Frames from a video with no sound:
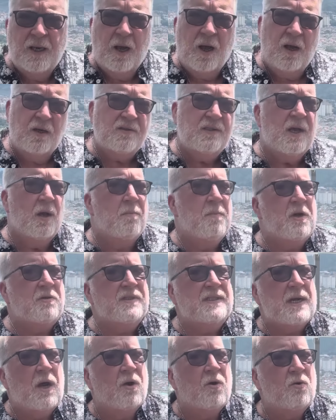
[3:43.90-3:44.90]
Also,
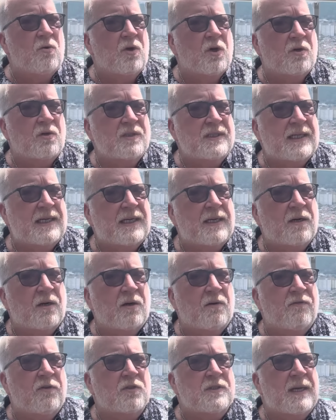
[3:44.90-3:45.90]
most owners here,
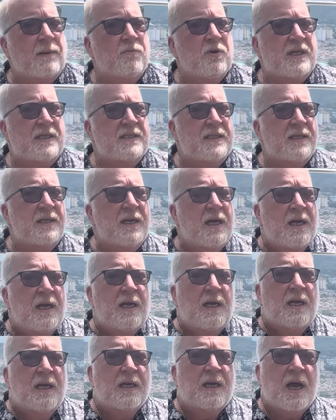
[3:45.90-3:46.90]
for some reason,
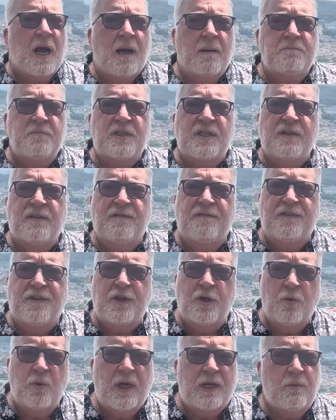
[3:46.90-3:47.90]
come to the
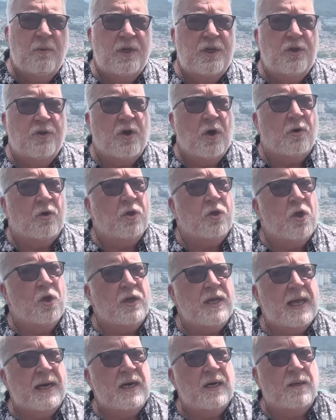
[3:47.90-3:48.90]
viewing when you go to
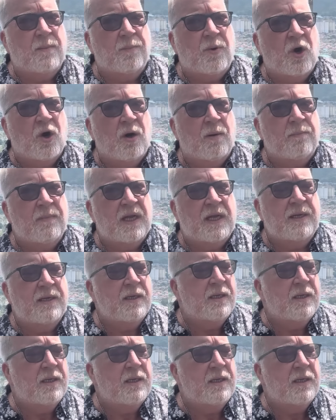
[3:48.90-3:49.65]
look at an apartment.